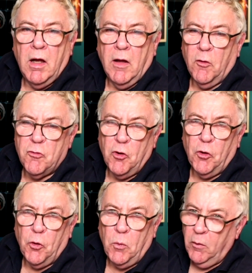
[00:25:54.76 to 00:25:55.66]
And there's
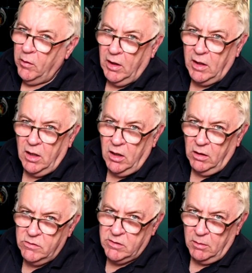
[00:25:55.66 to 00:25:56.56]
another one that I
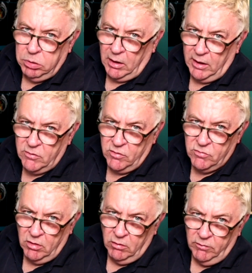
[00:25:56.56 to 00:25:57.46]
can't play because
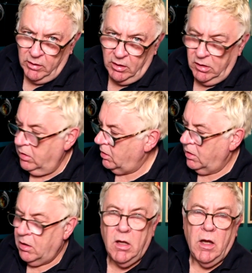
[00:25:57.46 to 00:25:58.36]
it's got the
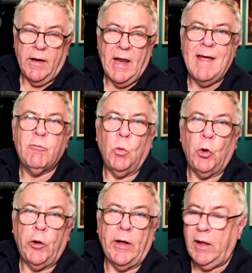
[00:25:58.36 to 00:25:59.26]
an F
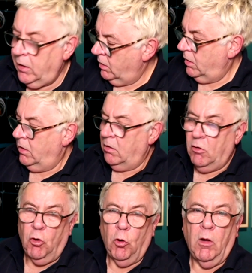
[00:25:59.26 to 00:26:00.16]
word in it,
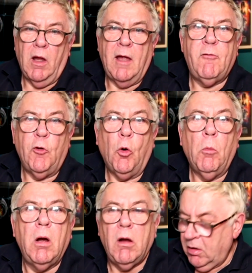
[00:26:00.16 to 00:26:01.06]
all effed
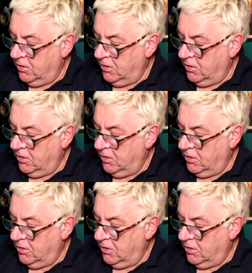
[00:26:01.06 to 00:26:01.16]
up.